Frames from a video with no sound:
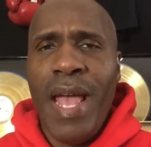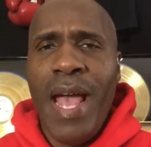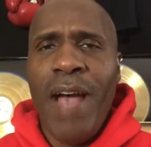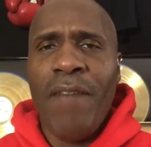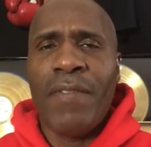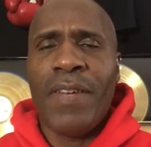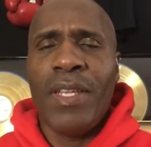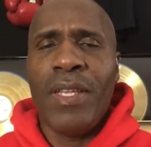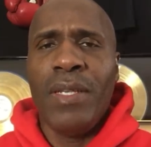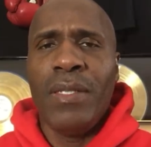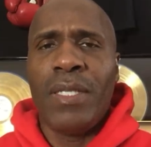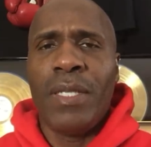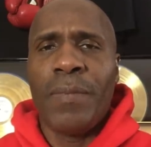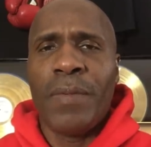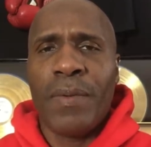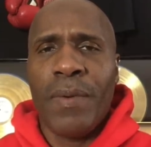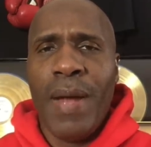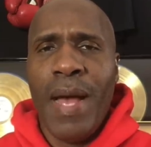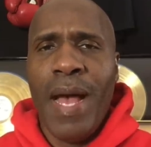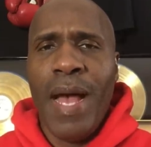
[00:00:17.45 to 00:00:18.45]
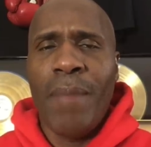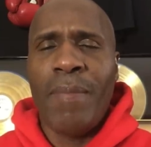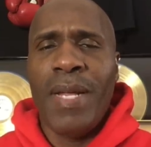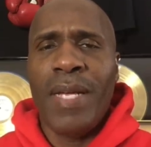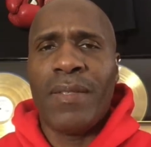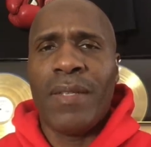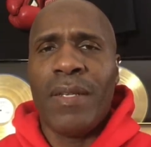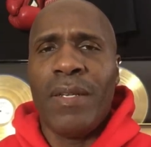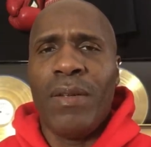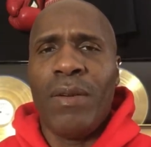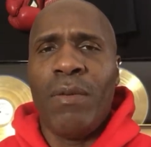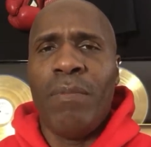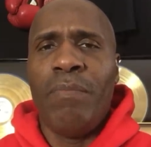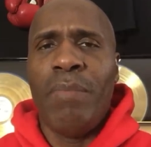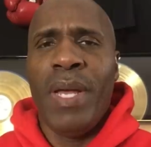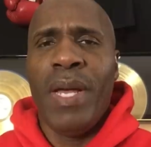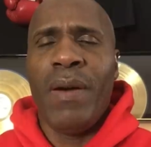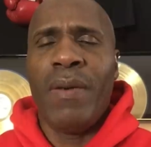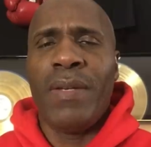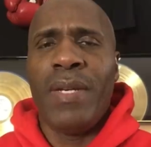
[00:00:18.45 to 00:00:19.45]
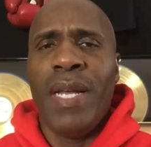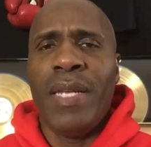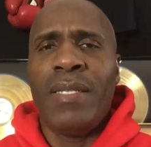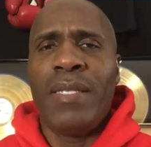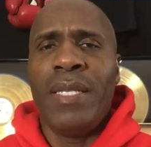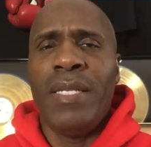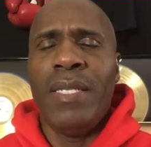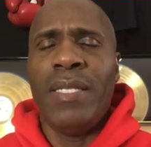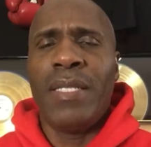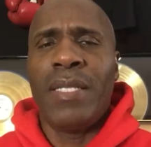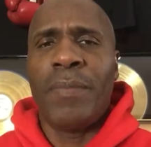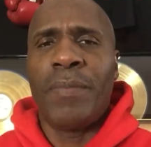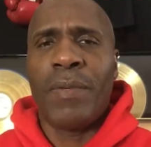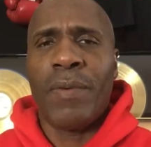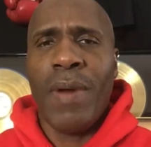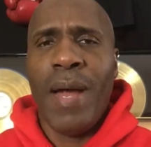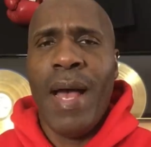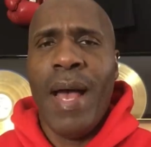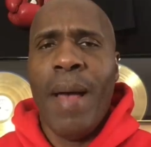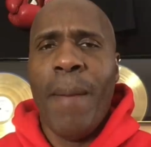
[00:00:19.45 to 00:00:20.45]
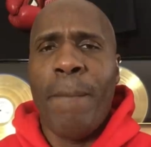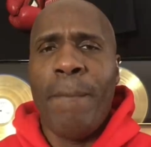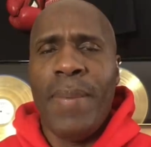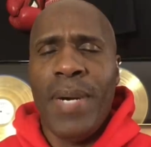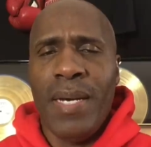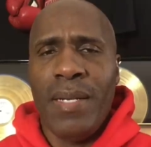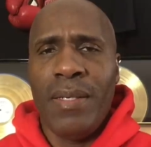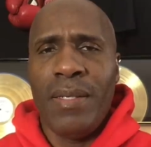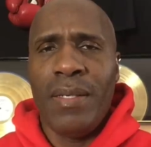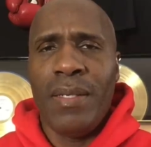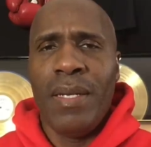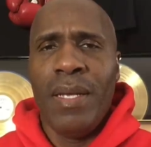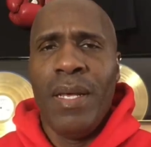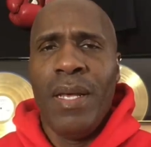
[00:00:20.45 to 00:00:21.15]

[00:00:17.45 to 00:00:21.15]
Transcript: after you subscribe, there's a little bell next to your subscribe button.